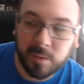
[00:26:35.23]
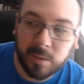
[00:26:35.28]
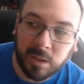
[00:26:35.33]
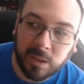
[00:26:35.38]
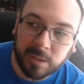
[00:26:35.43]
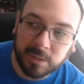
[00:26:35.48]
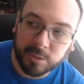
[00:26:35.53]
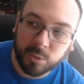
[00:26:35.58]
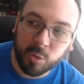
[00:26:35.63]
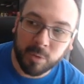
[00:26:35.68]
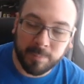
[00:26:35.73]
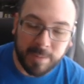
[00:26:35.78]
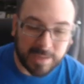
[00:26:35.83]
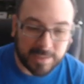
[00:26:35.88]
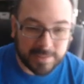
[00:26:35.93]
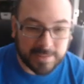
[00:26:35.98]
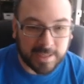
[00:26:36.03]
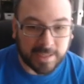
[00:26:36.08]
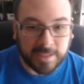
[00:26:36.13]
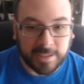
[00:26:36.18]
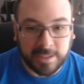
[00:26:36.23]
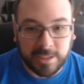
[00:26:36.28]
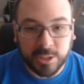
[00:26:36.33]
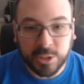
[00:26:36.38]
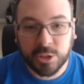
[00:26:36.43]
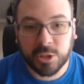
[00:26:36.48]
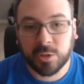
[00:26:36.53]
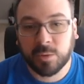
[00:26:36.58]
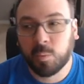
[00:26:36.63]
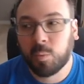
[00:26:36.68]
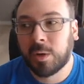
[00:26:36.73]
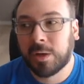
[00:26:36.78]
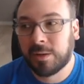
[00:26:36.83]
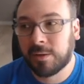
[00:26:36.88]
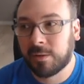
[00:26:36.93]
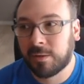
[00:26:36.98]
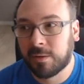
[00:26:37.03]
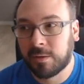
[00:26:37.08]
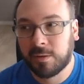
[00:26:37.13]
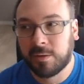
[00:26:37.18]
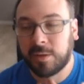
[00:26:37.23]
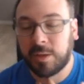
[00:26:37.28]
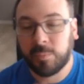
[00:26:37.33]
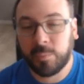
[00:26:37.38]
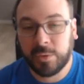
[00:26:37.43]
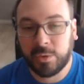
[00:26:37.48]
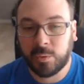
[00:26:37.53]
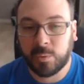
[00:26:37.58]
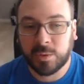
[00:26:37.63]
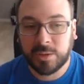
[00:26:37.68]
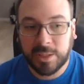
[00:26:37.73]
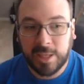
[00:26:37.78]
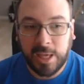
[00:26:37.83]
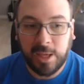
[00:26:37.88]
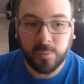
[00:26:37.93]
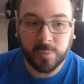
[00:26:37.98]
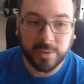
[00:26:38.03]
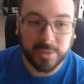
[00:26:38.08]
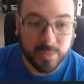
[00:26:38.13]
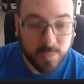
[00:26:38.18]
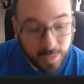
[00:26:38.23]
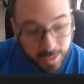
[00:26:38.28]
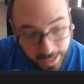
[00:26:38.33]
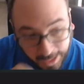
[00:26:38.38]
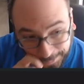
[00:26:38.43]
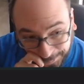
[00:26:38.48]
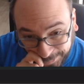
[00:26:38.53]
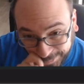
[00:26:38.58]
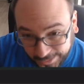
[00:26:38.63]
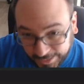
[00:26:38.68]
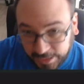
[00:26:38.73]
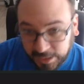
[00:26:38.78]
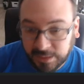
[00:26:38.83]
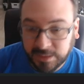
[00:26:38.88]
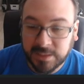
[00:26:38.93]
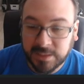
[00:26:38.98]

going back to second edition, what can we do with the K-Wings? Well, I really like this